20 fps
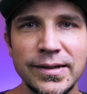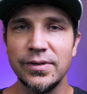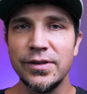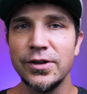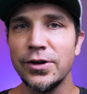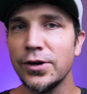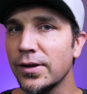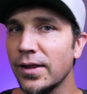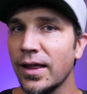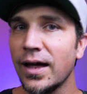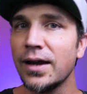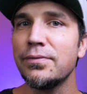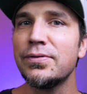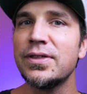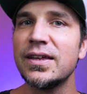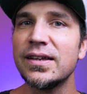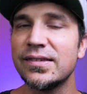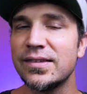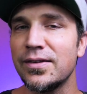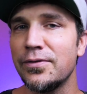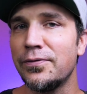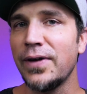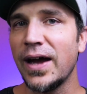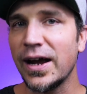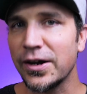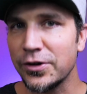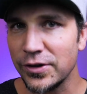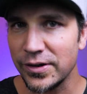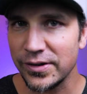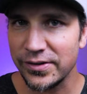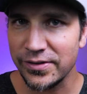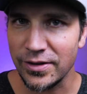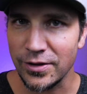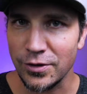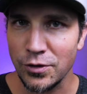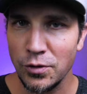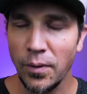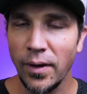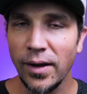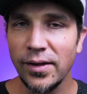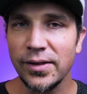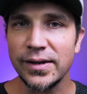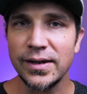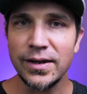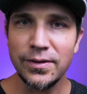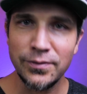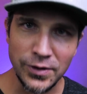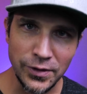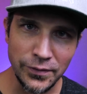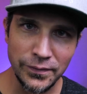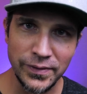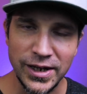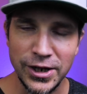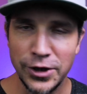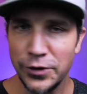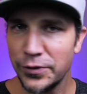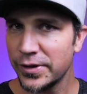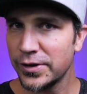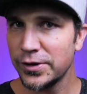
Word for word: There are a lot of things that factor into the quality of your video,